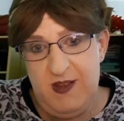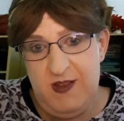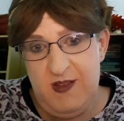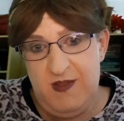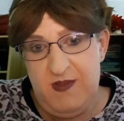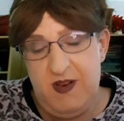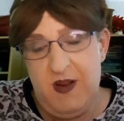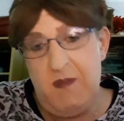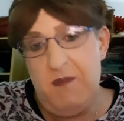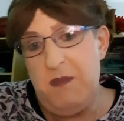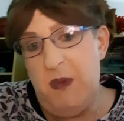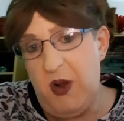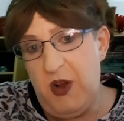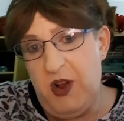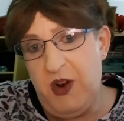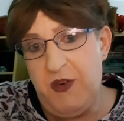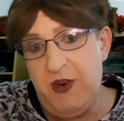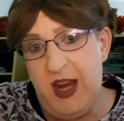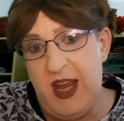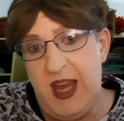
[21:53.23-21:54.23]
From
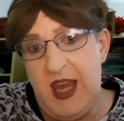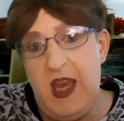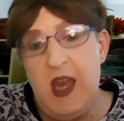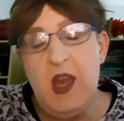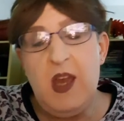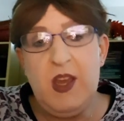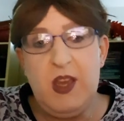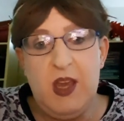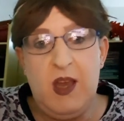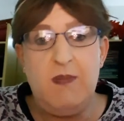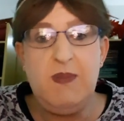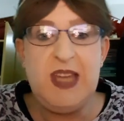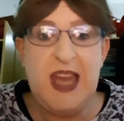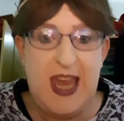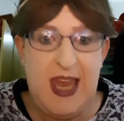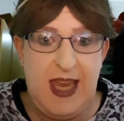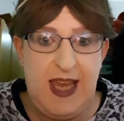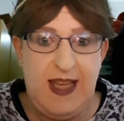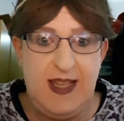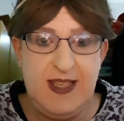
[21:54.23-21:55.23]
mockery comes
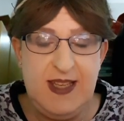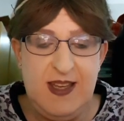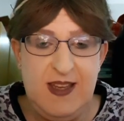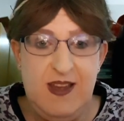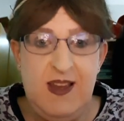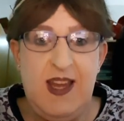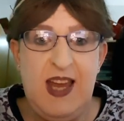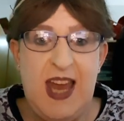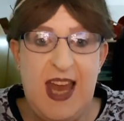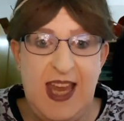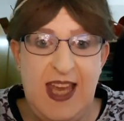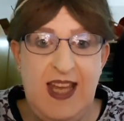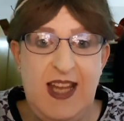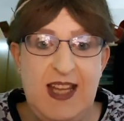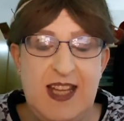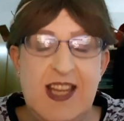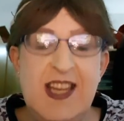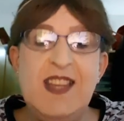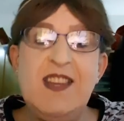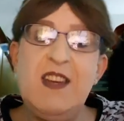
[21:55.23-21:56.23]
hate.
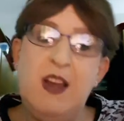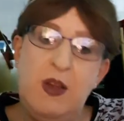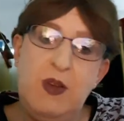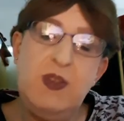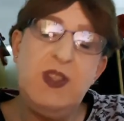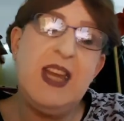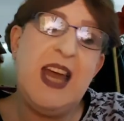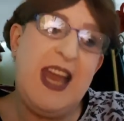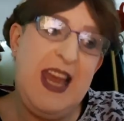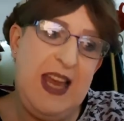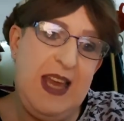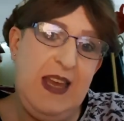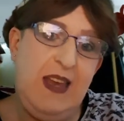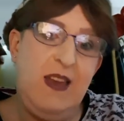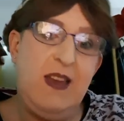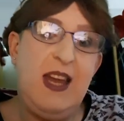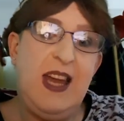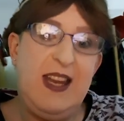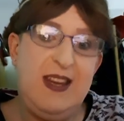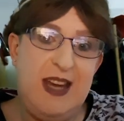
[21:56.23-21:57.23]
Hate goes to
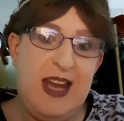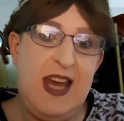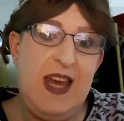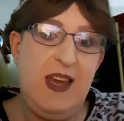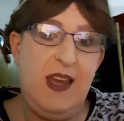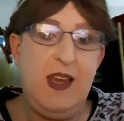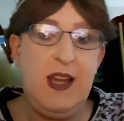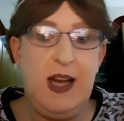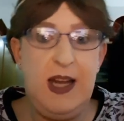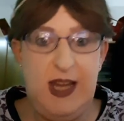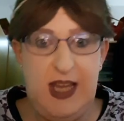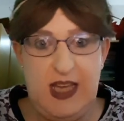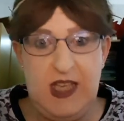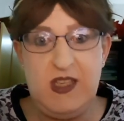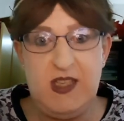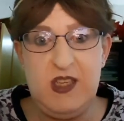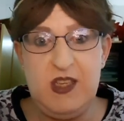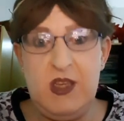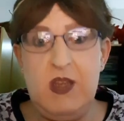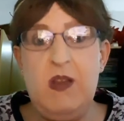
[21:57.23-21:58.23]
anger, and anger
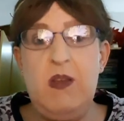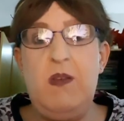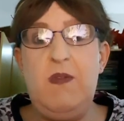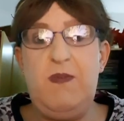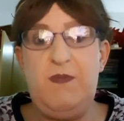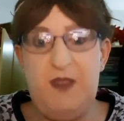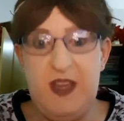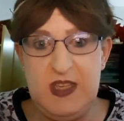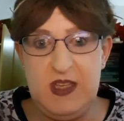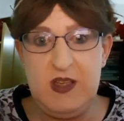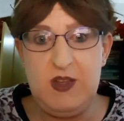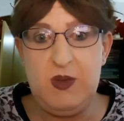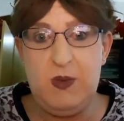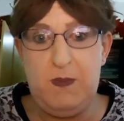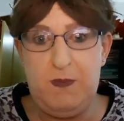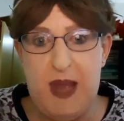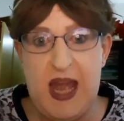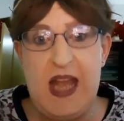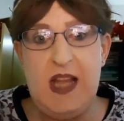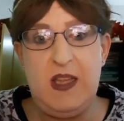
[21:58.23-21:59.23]
leads to physical
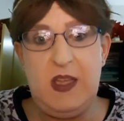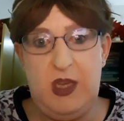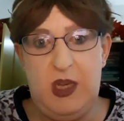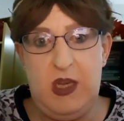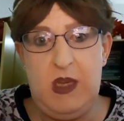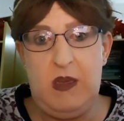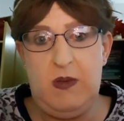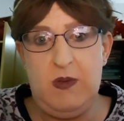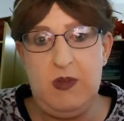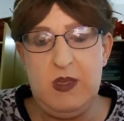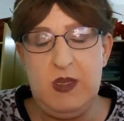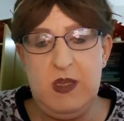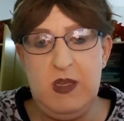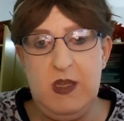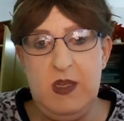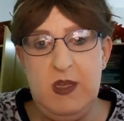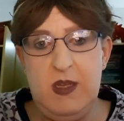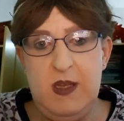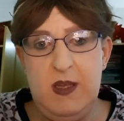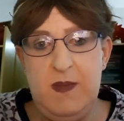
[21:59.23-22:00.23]
bad news.
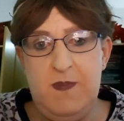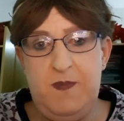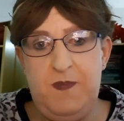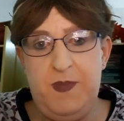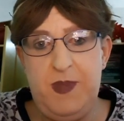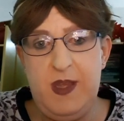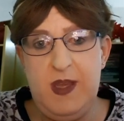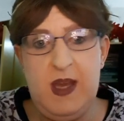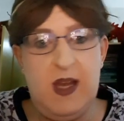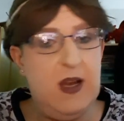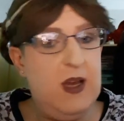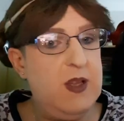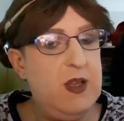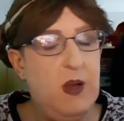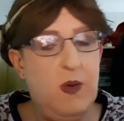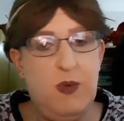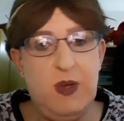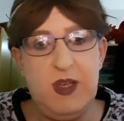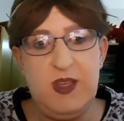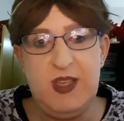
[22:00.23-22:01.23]
And I
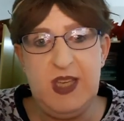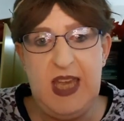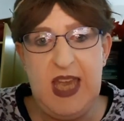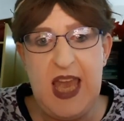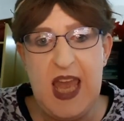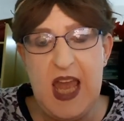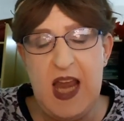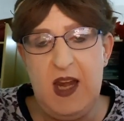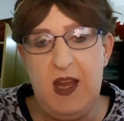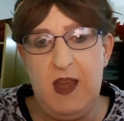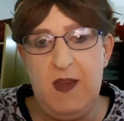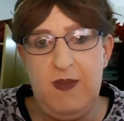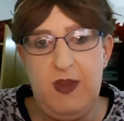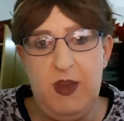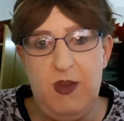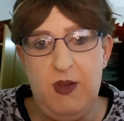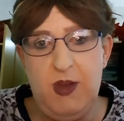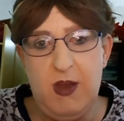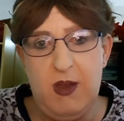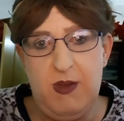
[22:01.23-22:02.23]
don't want to see any of
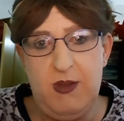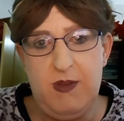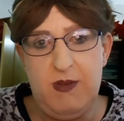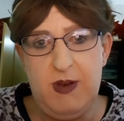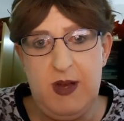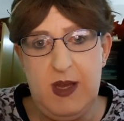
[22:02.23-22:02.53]
you go through